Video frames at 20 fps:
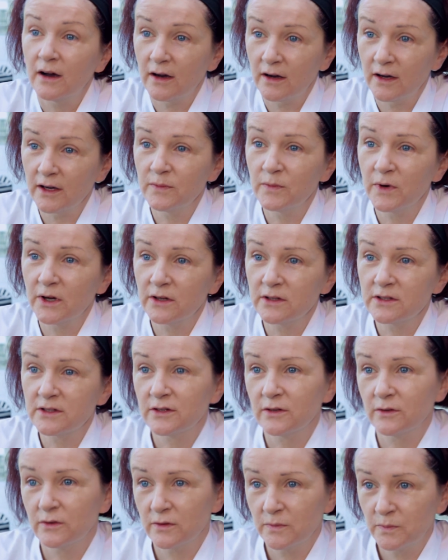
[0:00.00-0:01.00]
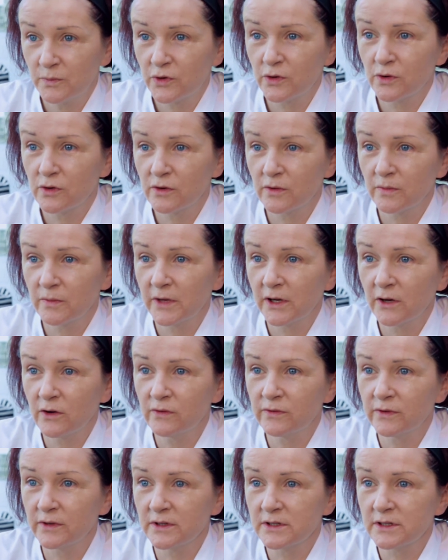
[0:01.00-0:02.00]
I'm also programming
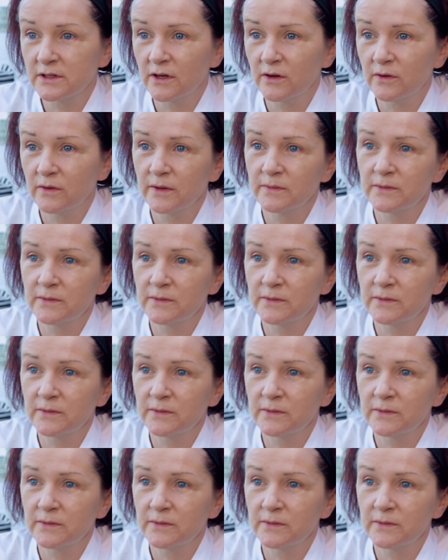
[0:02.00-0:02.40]
ovens now.